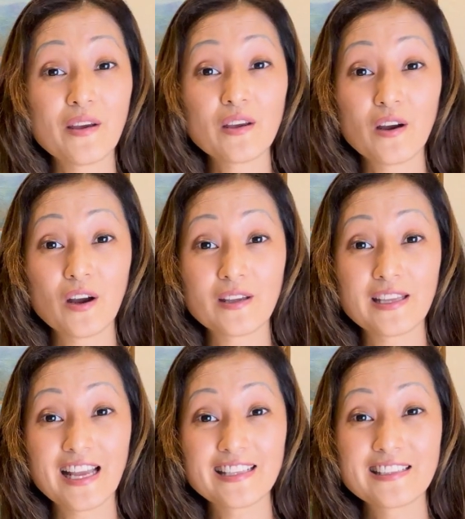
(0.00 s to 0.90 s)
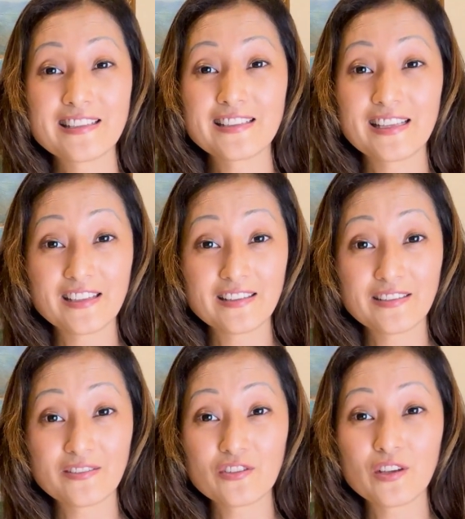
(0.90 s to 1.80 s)
all licensees
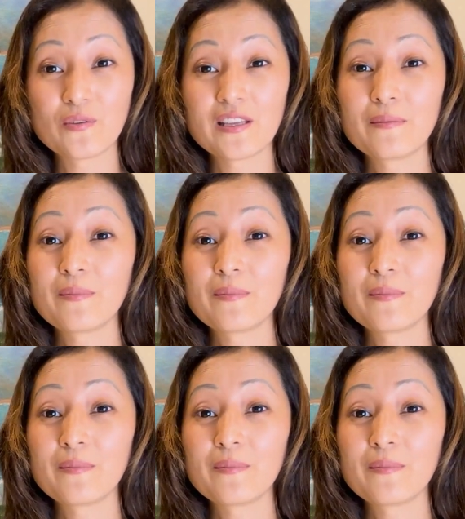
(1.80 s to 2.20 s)
showing a